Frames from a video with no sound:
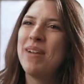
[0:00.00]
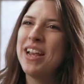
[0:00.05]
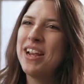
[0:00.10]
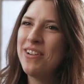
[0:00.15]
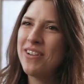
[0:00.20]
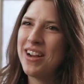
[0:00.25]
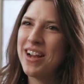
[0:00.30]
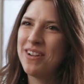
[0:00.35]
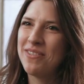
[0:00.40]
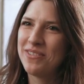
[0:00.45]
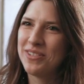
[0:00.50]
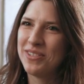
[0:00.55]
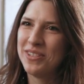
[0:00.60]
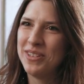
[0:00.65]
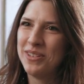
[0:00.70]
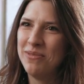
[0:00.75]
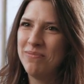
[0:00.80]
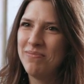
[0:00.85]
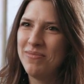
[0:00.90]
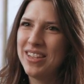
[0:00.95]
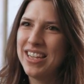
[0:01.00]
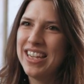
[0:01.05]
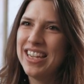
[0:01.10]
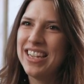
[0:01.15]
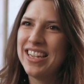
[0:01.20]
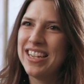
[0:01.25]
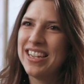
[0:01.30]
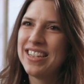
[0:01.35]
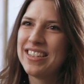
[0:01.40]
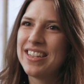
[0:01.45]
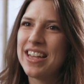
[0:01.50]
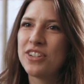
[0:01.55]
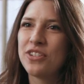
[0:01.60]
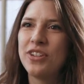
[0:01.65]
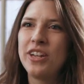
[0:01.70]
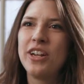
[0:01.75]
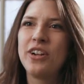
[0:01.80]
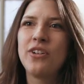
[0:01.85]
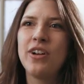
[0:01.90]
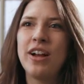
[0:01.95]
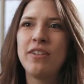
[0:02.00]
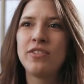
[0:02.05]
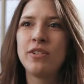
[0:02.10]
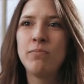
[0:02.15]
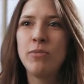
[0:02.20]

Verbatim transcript: My craft room is actually a craft